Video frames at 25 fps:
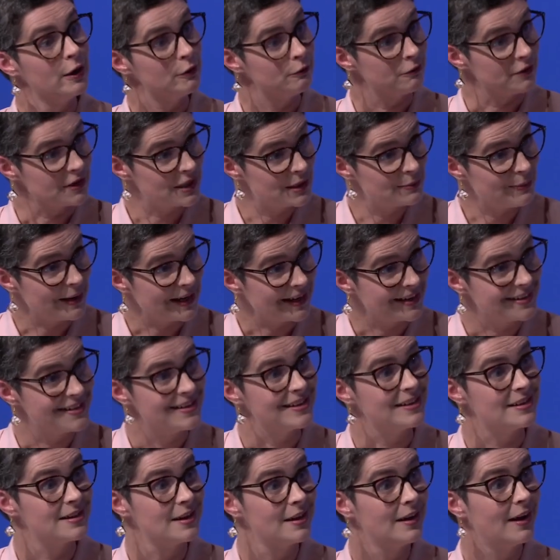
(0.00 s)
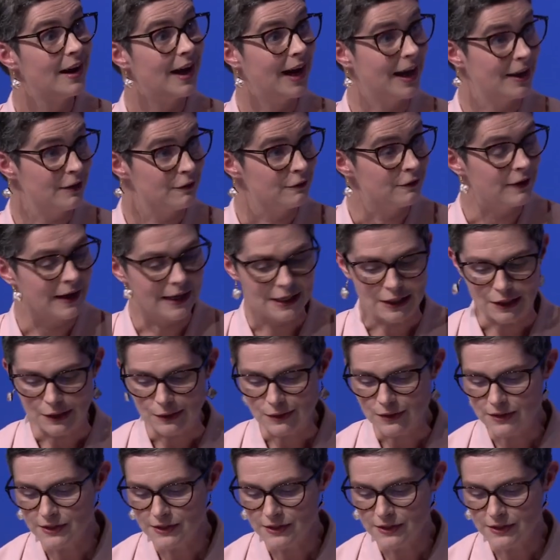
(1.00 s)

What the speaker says: respected and valued.